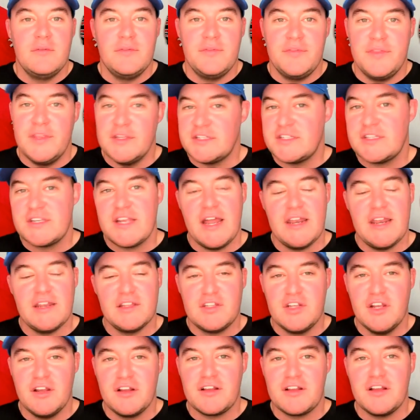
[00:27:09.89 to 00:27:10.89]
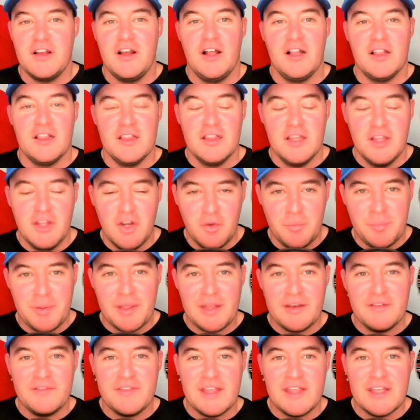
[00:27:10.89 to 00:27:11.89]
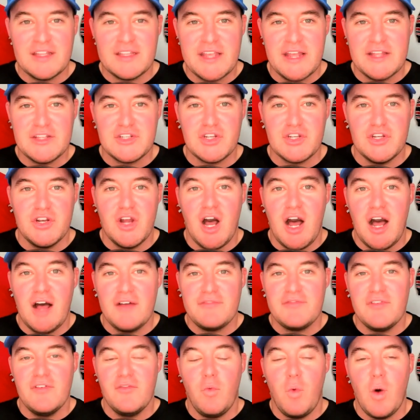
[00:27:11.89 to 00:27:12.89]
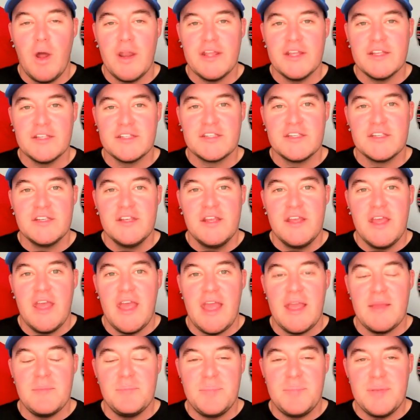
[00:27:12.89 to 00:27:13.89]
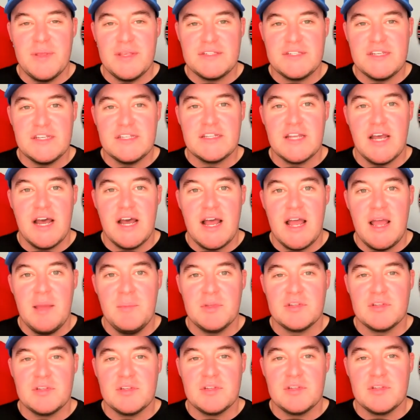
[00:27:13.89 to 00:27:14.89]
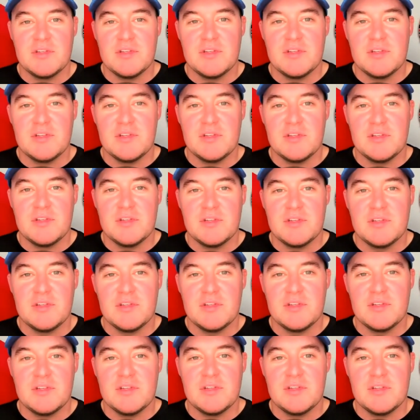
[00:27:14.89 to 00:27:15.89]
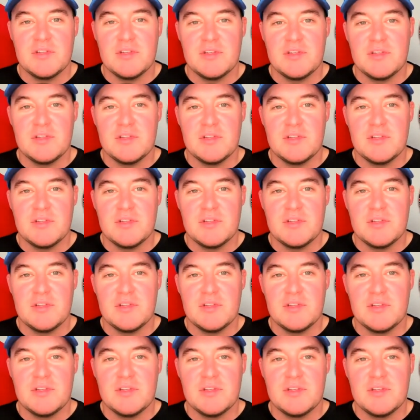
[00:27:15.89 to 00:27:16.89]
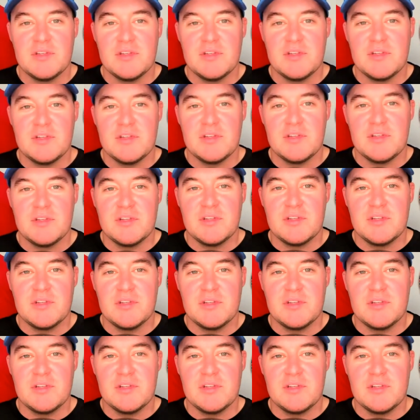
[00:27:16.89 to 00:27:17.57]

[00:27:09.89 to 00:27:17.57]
this kind of took a little bit of the attention off of what is a busy time as far as tracking Pac twelve, Big twelve,